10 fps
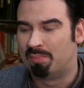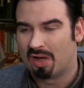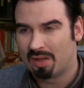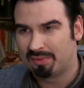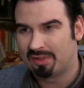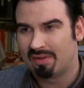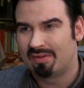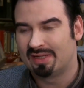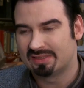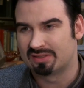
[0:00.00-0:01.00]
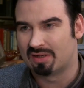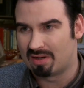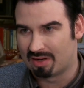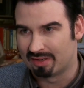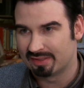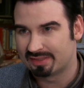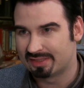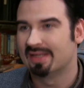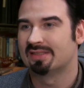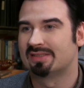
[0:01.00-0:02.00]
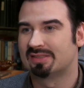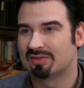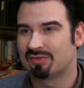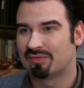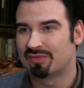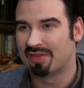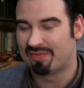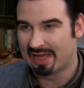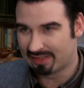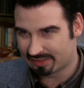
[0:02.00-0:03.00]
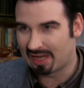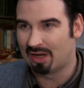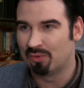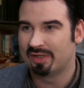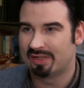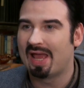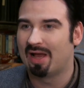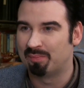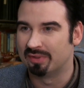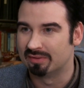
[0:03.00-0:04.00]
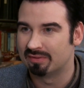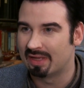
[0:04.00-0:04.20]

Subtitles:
Bob Lazar says that is how it happened,